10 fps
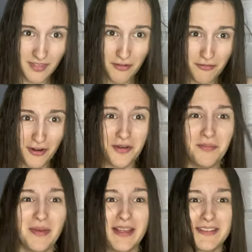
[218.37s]
front
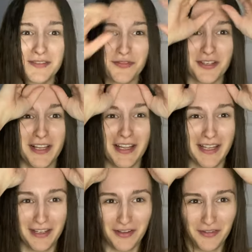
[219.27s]
bits for
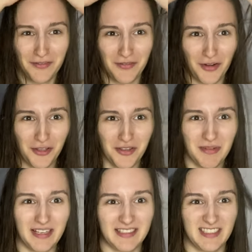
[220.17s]
like volume
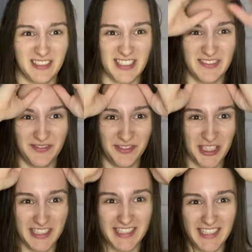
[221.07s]
and I still can't
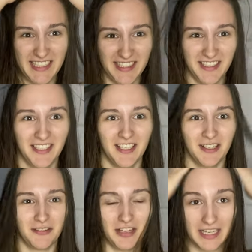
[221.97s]
freaking get it.
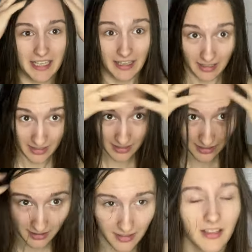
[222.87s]
Right,
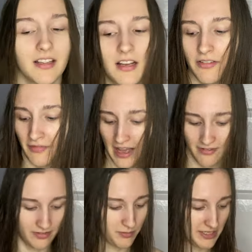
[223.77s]
enough
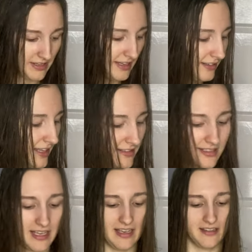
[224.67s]
faffing with that. Let's
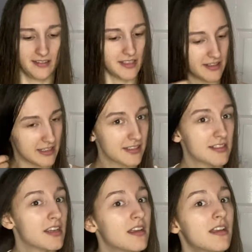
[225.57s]
get into
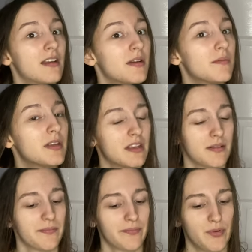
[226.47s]
this.
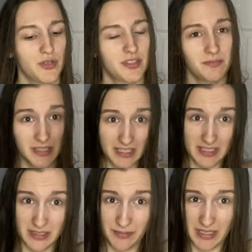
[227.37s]
Put some heat
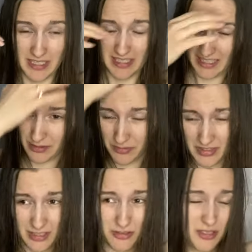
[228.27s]
spray. I don't
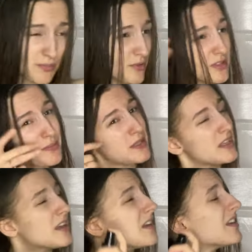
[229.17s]
think you're supposed to put
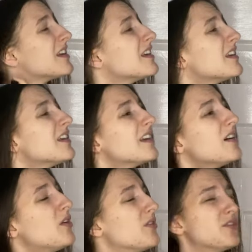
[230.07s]
it
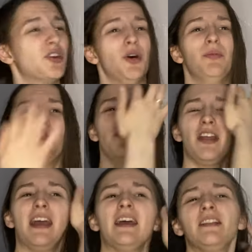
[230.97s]
on the top of your
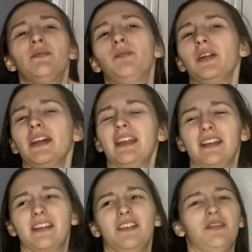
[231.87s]
head, but like,
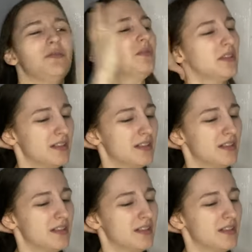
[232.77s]
you know,